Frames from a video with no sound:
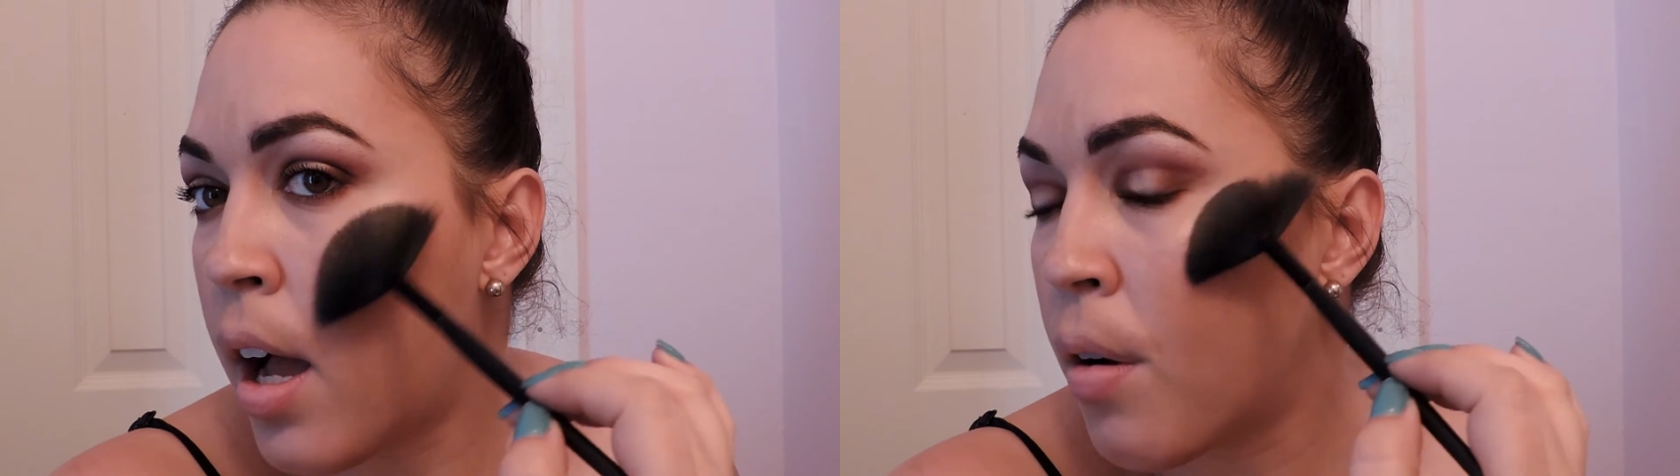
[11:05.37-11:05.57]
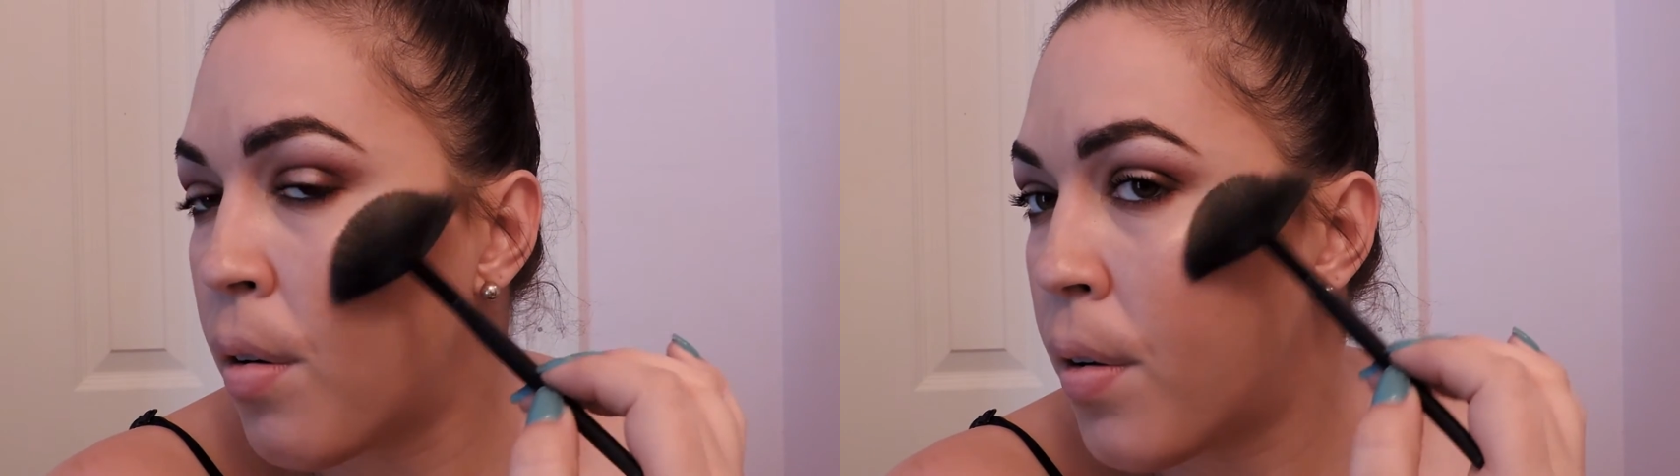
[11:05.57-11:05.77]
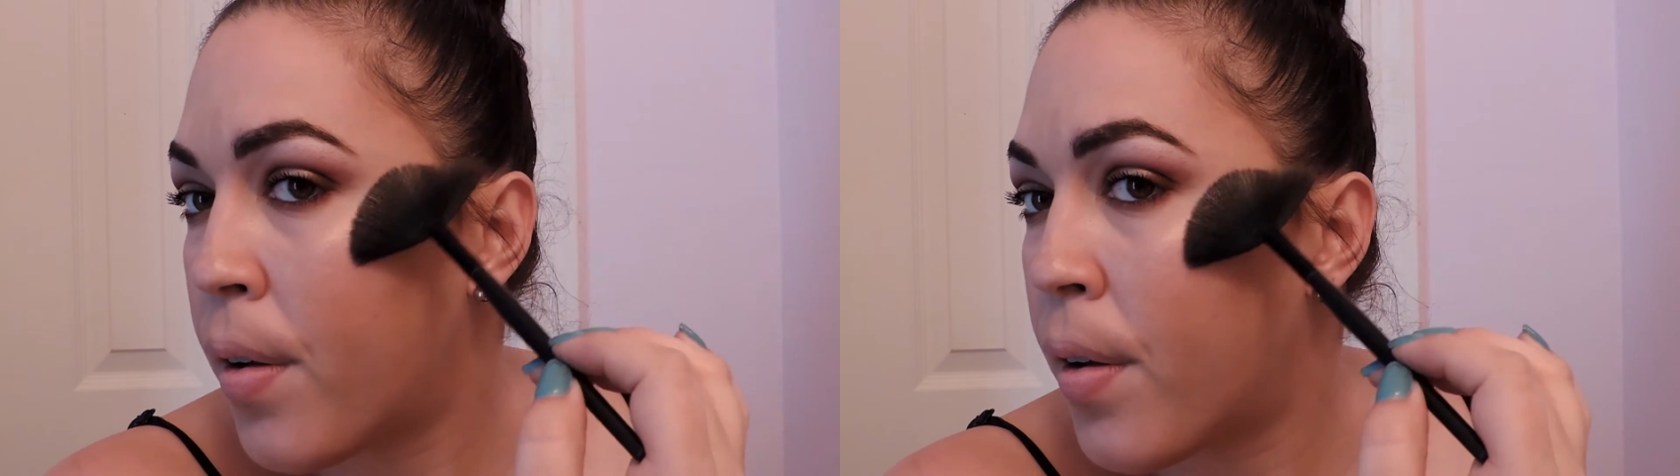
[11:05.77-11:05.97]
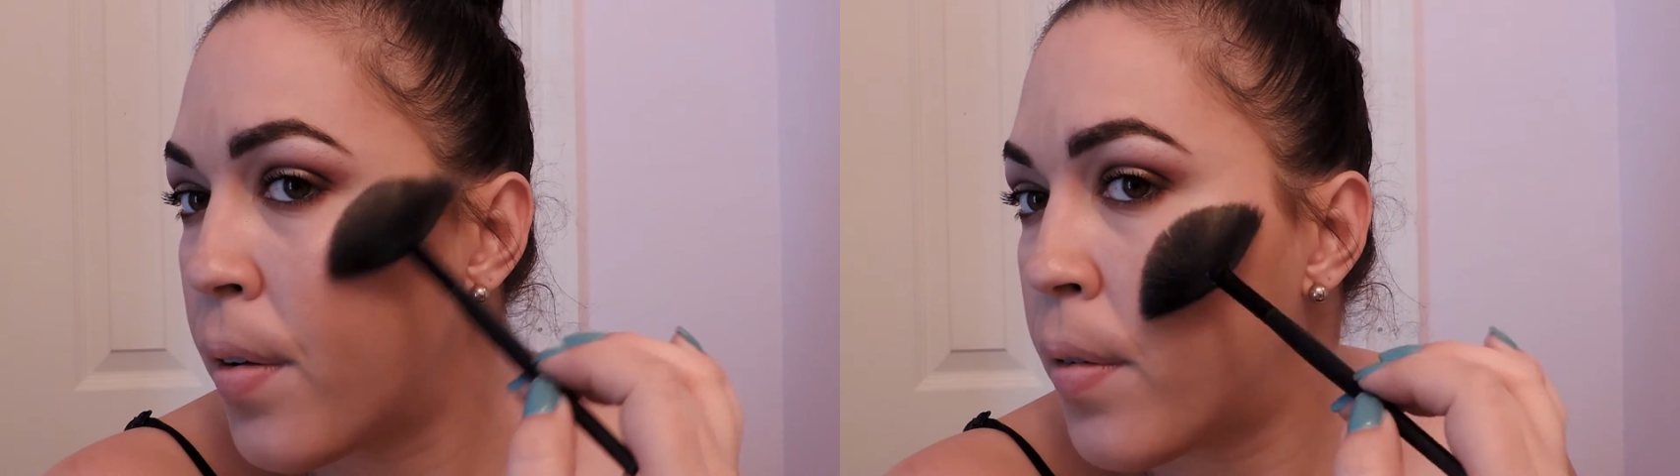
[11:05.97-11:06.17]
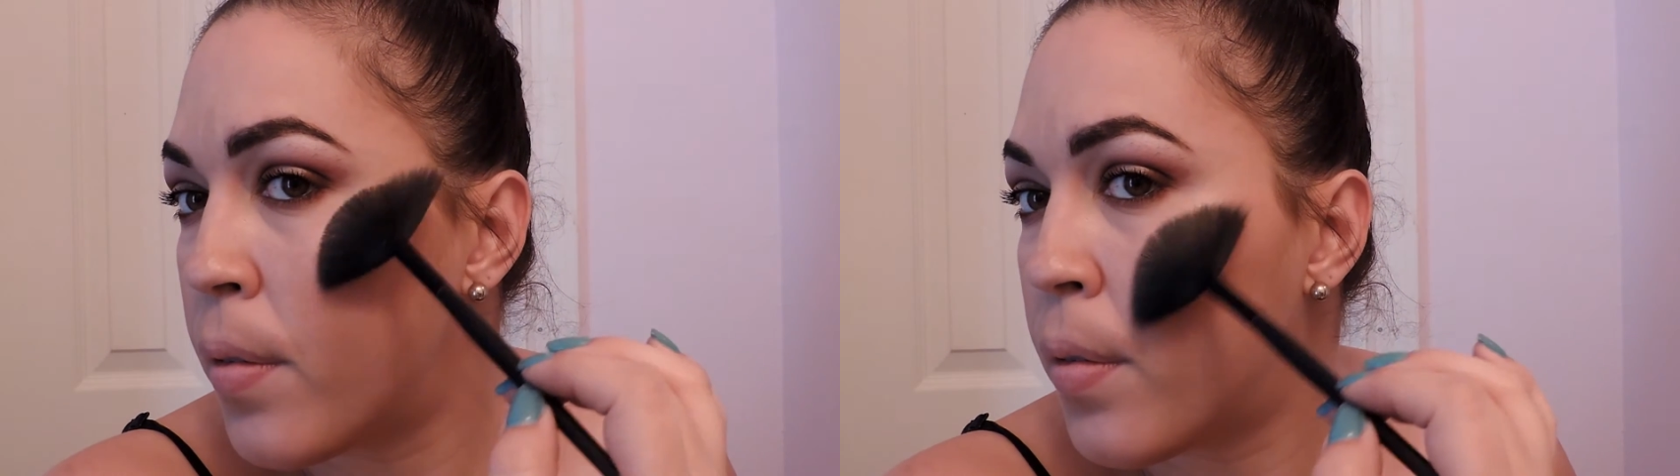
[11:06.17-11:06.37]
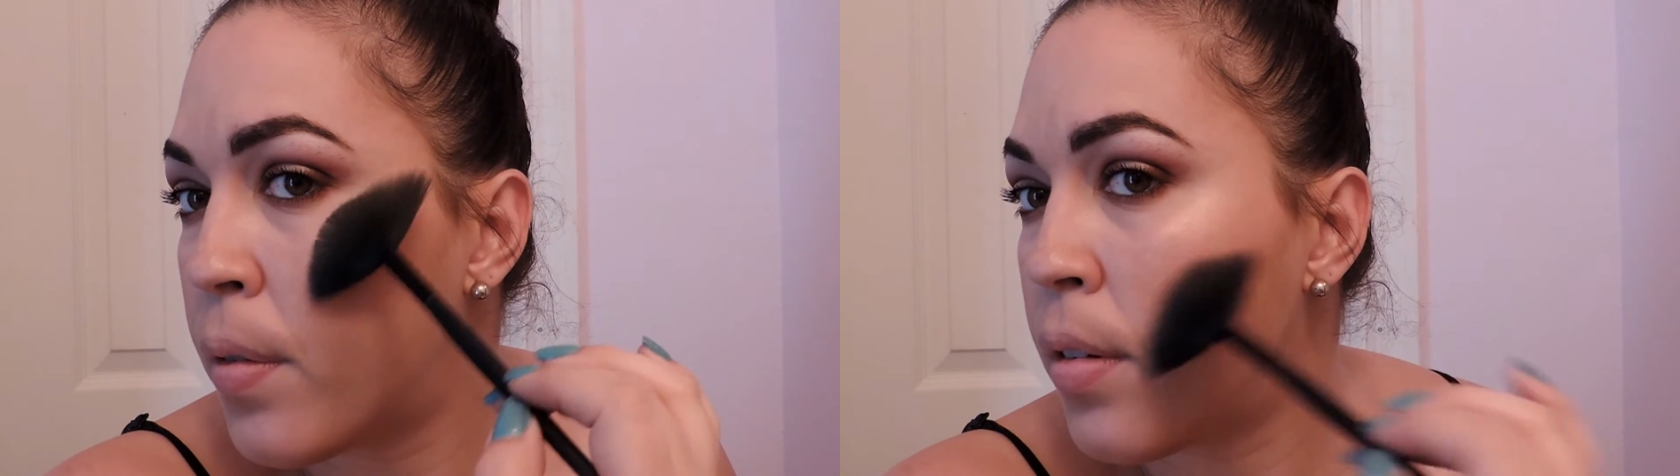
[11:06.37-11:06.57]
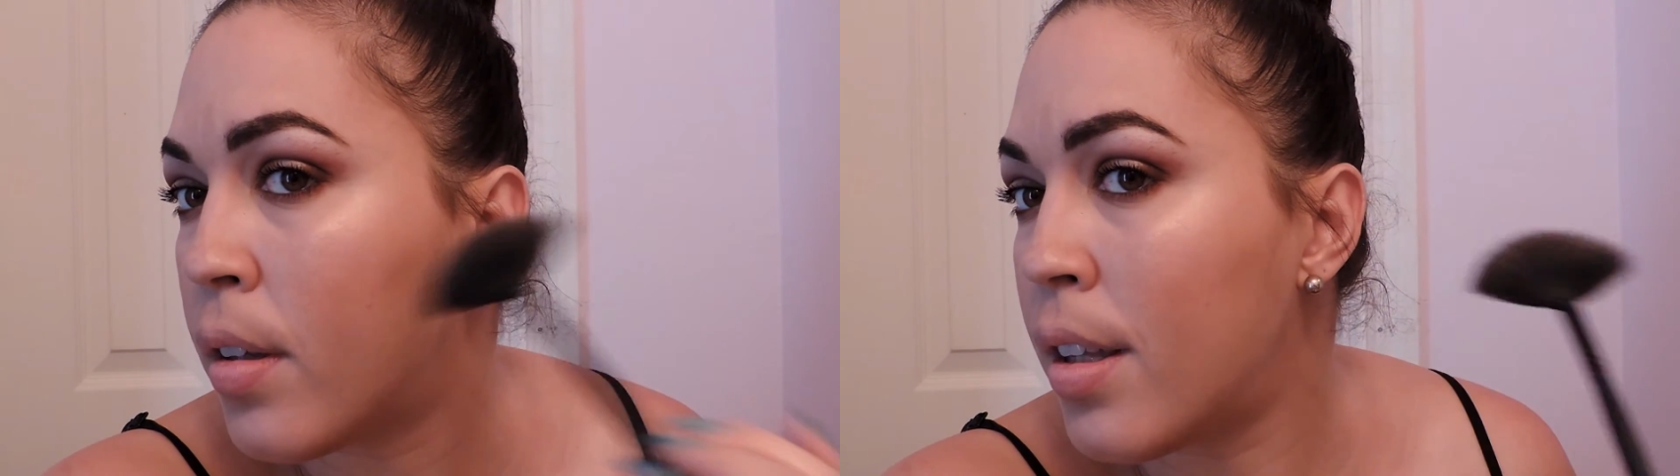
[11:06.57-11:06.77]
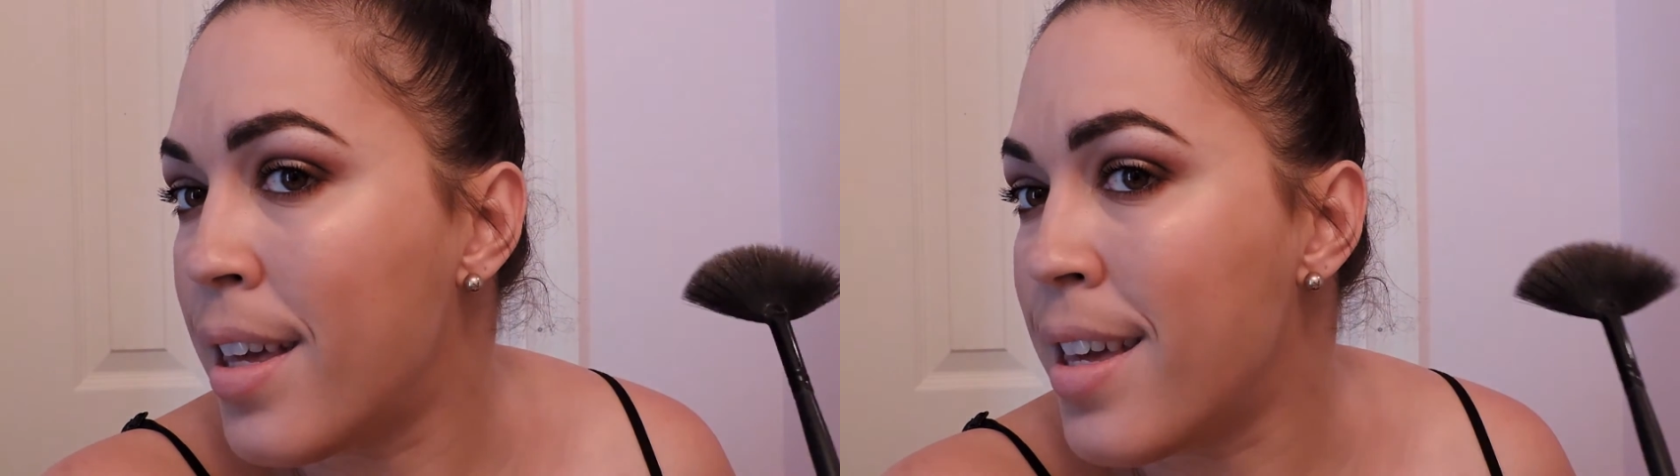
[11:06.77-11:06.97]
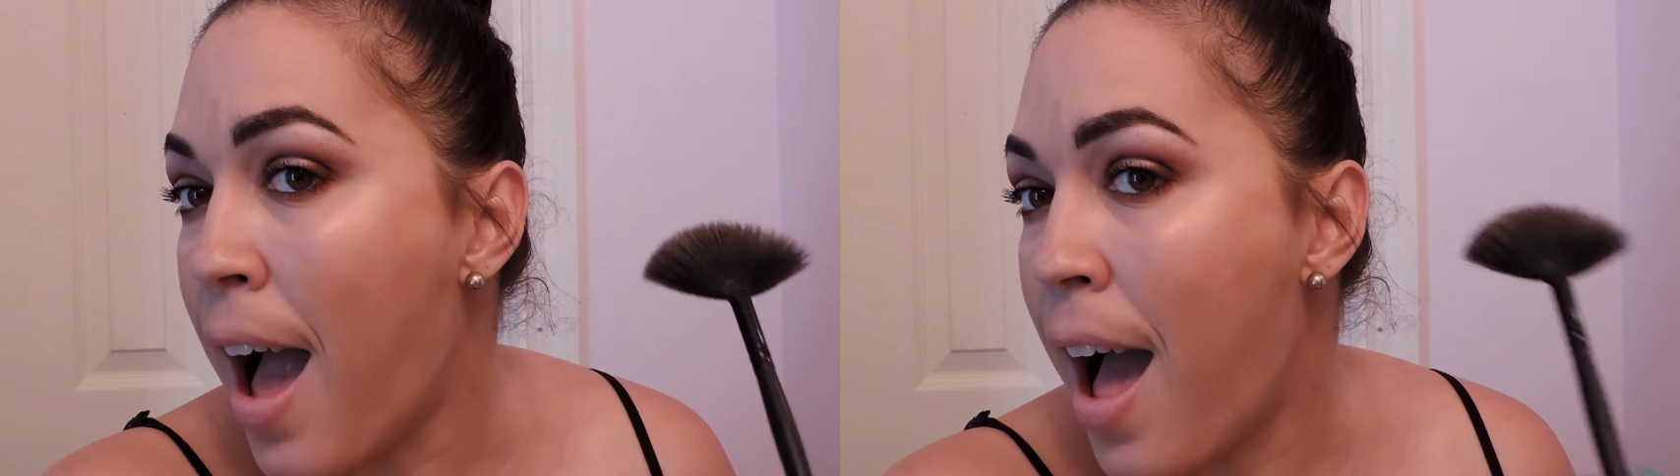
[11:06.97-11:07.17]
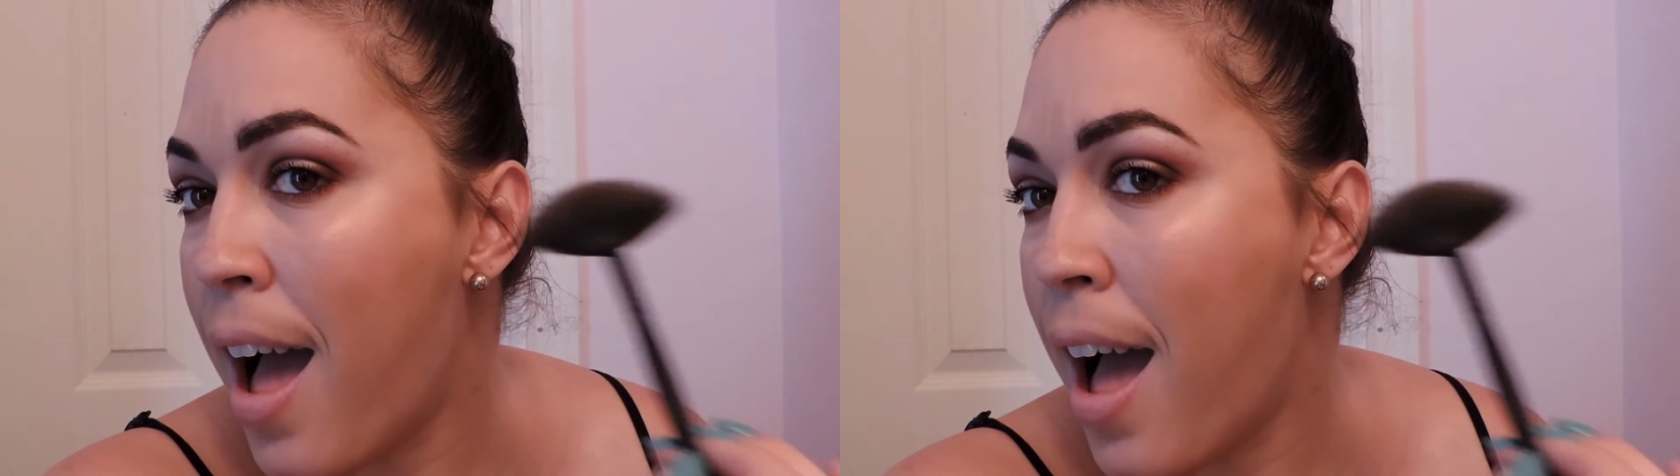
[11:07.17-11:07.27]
out. Yeah.